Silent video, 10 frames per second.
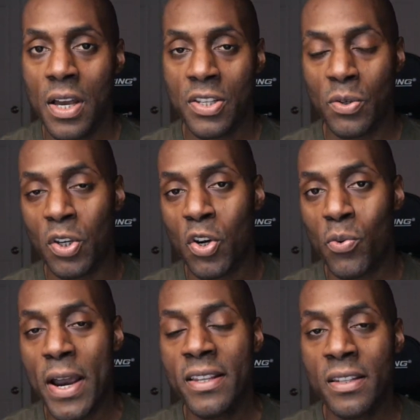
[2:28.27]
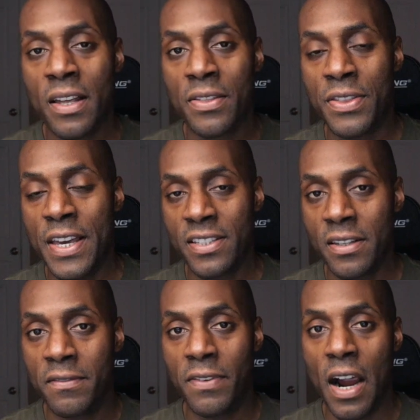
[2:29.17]
So to create this
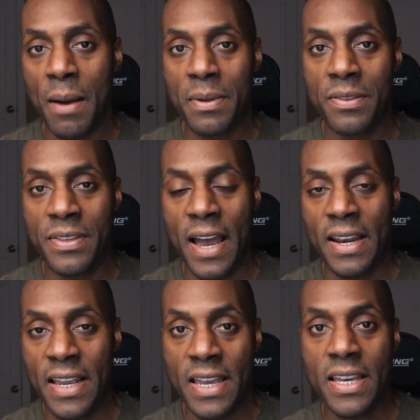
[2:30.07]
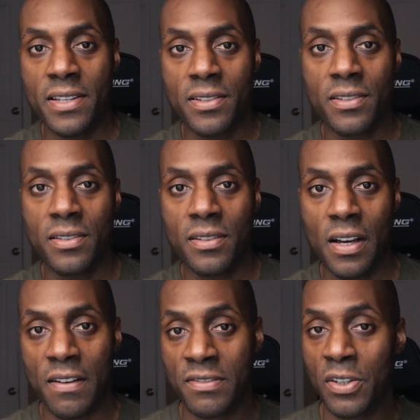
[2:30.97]
environment that is,
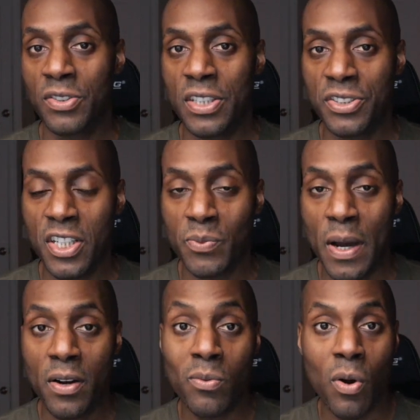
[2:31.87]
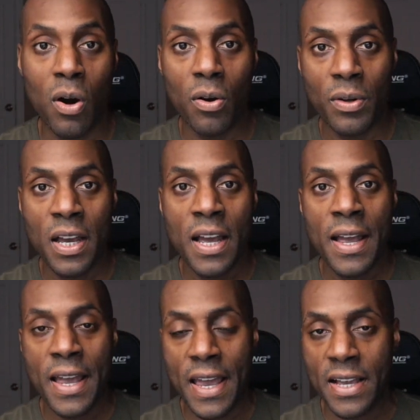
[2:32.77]
of no such thing as right or wrong,
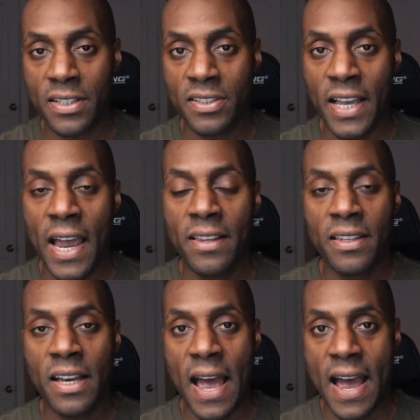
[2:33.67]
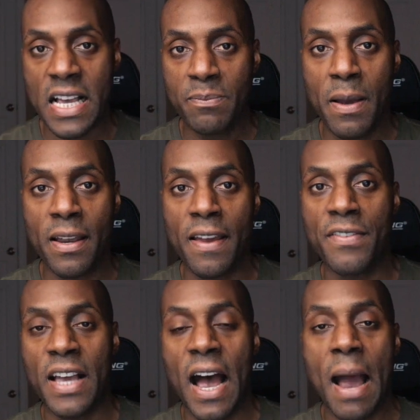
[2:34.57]
is to take the aspect
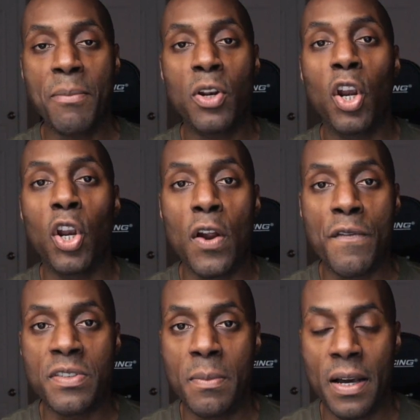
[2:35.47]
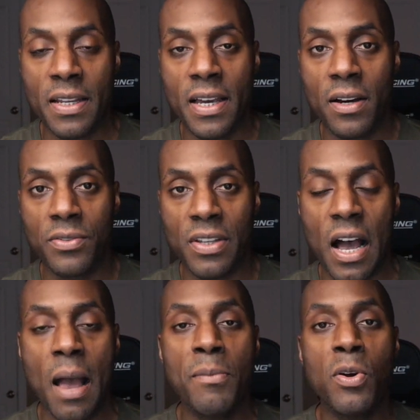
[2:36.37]
if I'm gonna learn from somebody else.
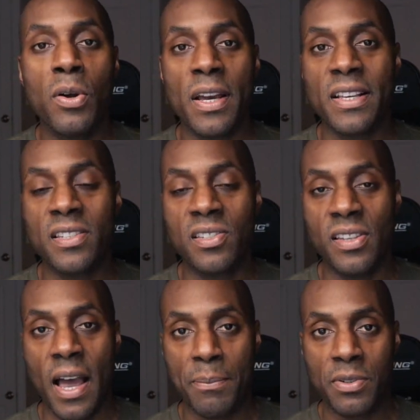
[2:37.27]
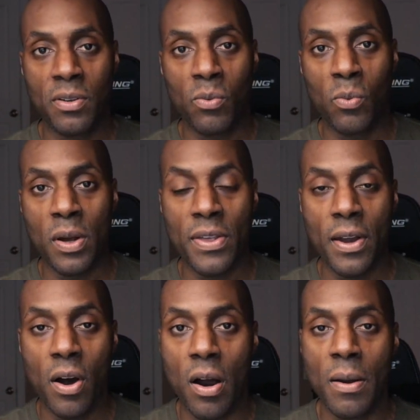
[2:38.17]
I'm gonna accept where they
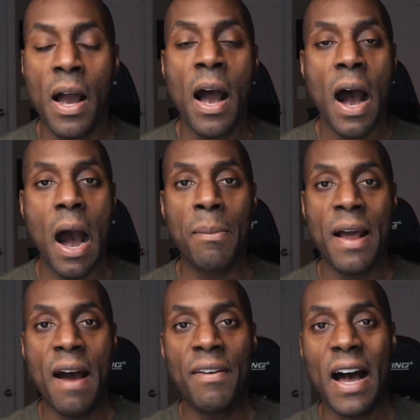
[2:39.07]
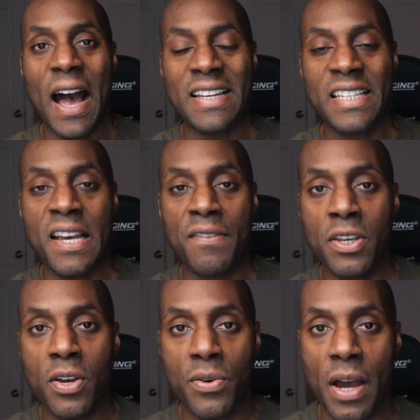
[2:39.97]
are. I'm gonna have an idea of
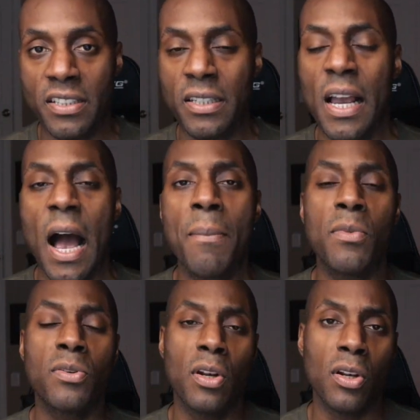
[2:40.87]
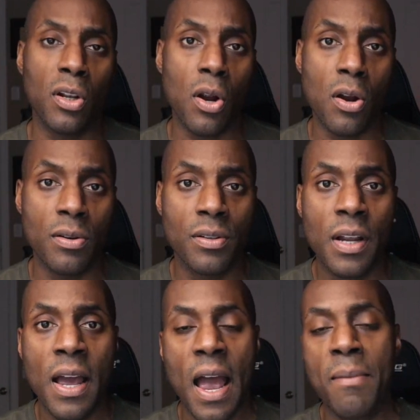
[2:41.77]
curiosity. I'm gonna learn,
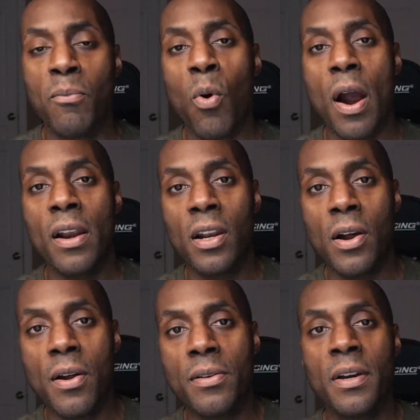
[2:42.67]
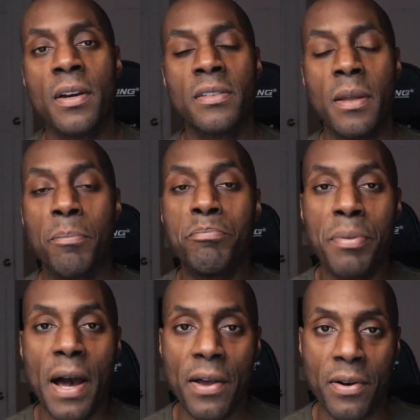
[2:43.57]
and more I learn, the
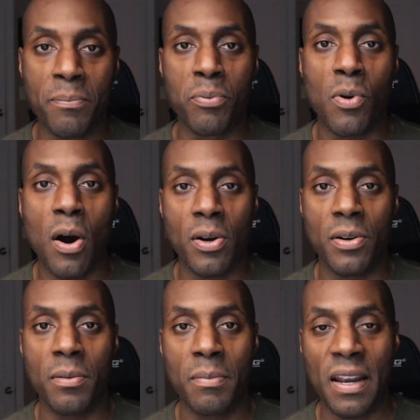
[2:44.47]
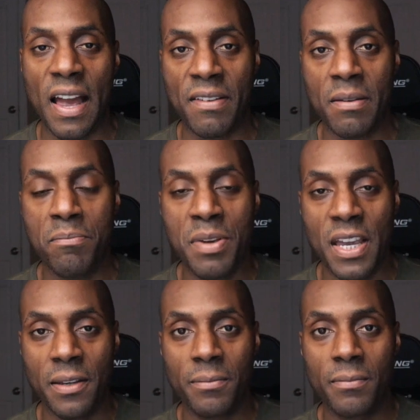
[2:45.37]
better and broader my life can
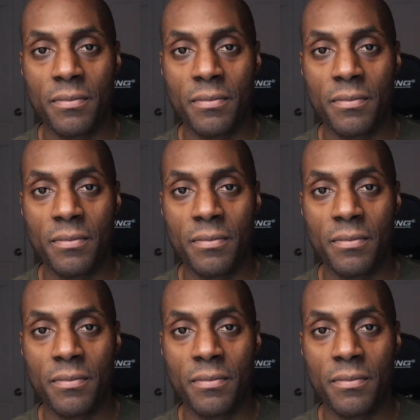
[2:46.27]
be.